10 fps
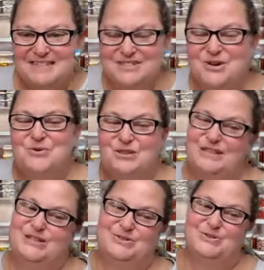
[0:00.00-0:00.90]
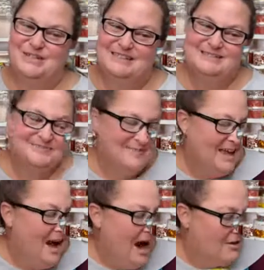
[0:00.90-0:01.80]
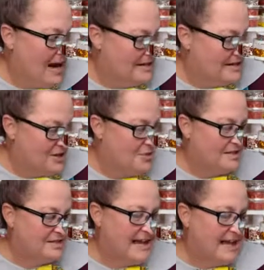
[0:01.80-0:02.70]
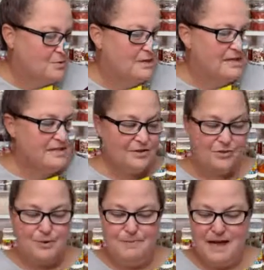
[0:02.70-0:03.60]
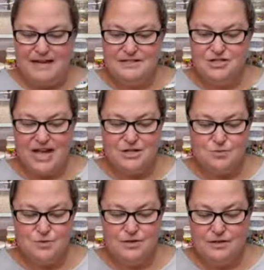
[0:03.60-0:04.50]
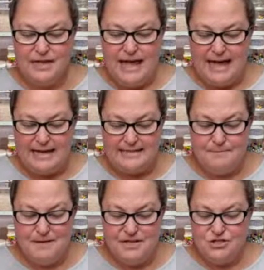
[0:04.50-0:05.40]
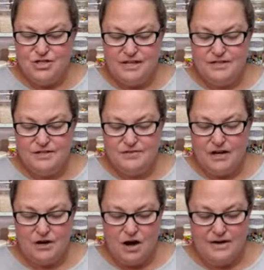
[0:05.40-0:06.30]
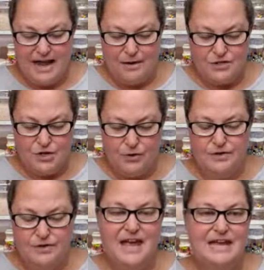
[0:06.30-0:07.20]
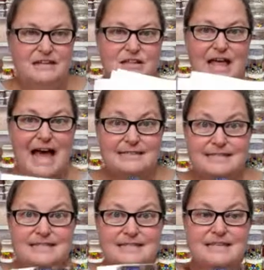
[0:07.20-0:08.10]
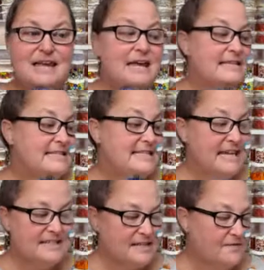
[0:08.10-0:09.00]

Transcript: totally cool. All right, so the schedule is a 3-page schedule. As I mentioned, there are now a total of 8 classes. 6 of